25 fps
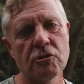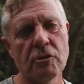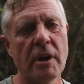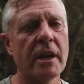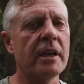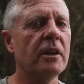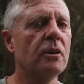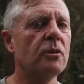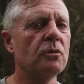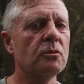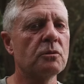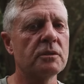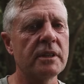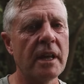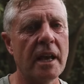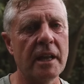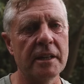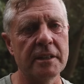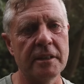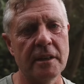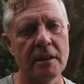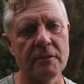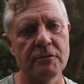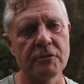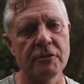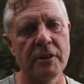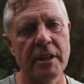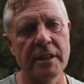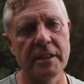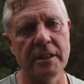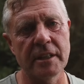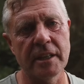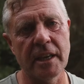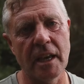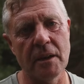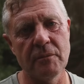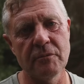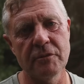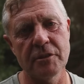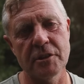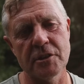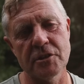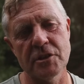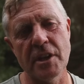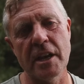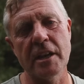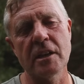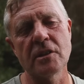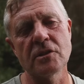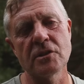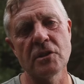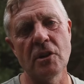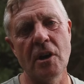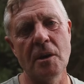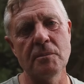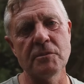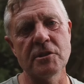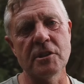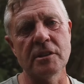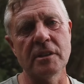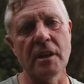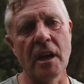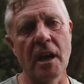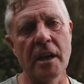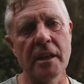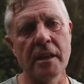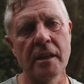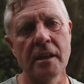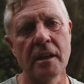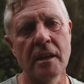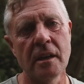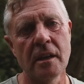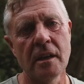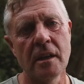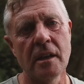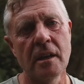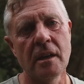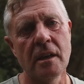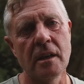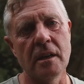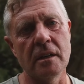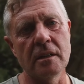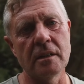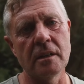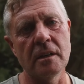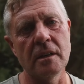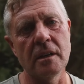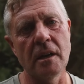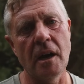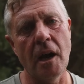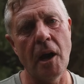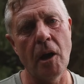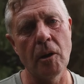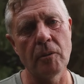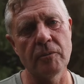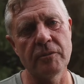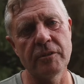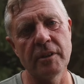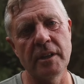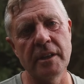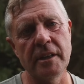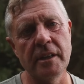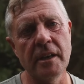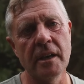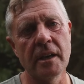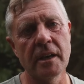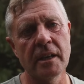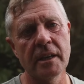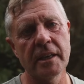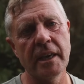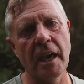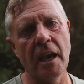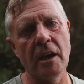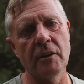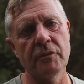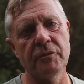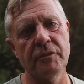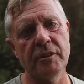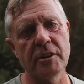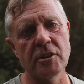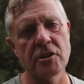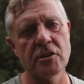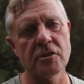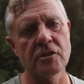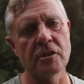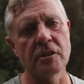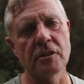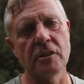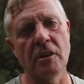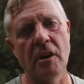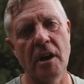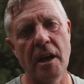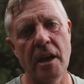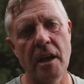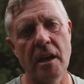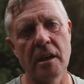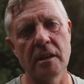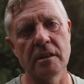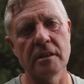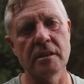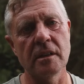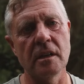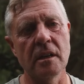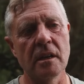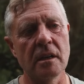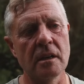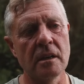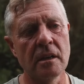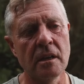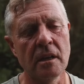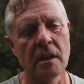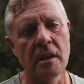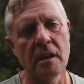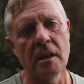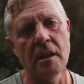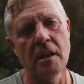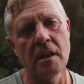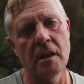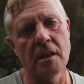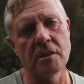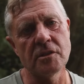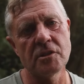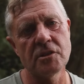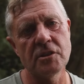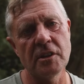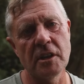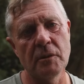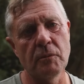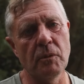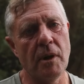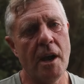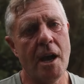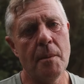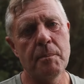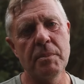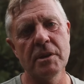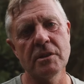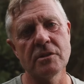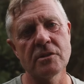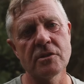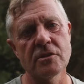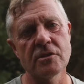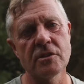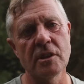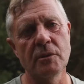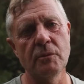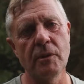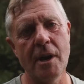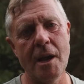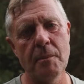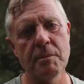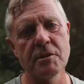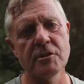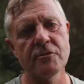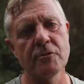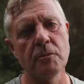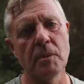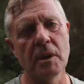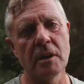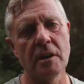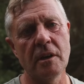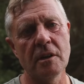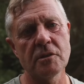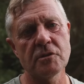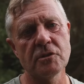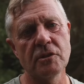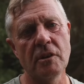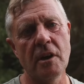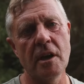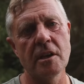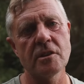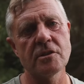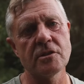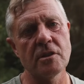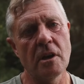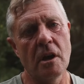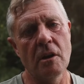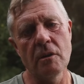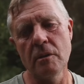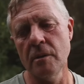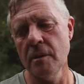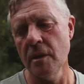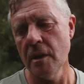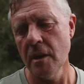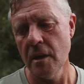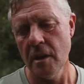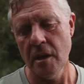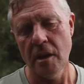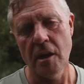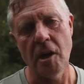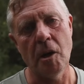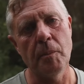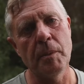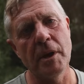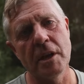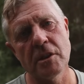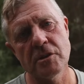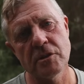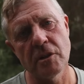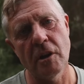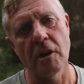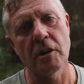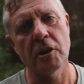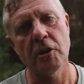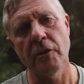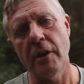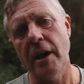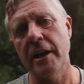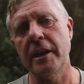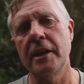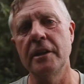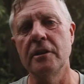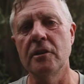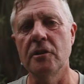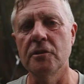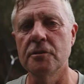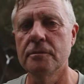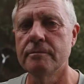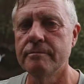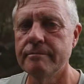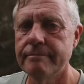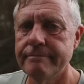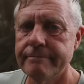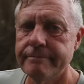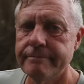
drag it all down the other end again for the second time today, and hopefully get a fish tonight and see what happens for my last night. So I better start cracking on.